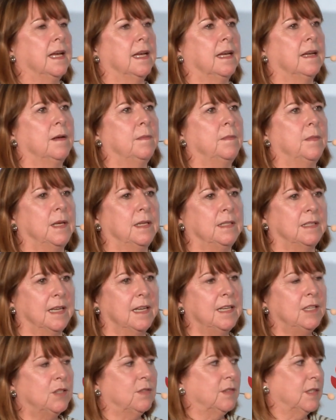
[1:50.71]
and
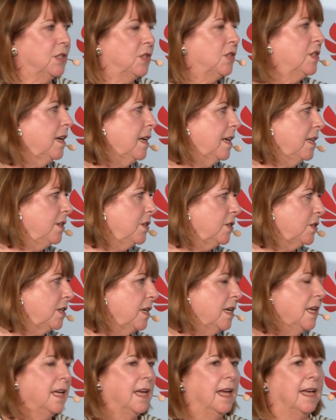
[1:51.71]
data exchange
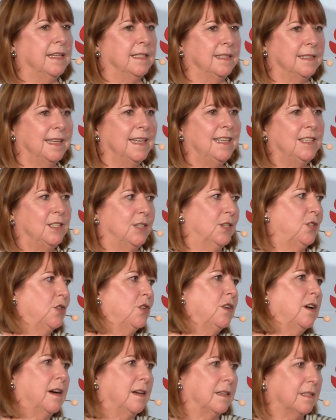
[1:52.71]
and data
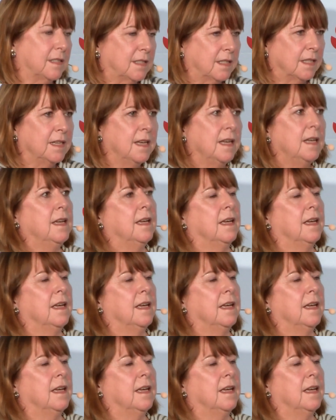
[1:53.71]
trust